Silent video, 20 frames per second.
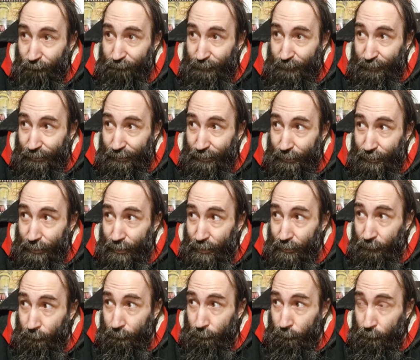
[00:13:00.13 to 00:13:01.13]
the
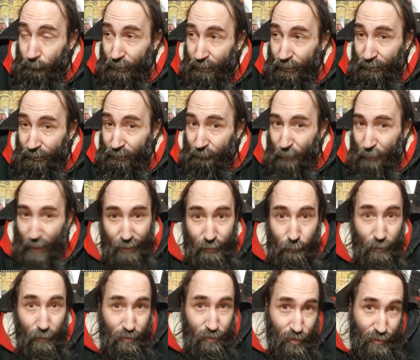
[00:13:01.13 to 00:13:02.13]

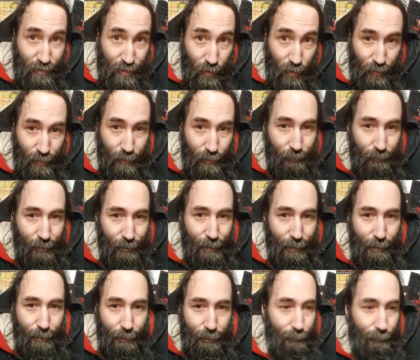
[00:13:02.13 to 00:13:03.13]
documentaries earlier,
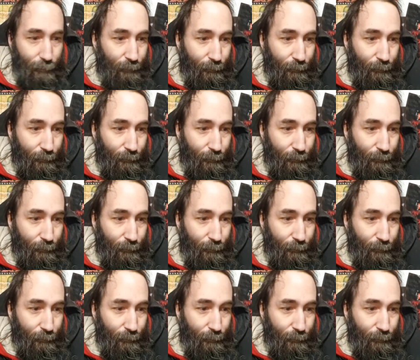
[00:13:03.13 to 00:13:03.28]
and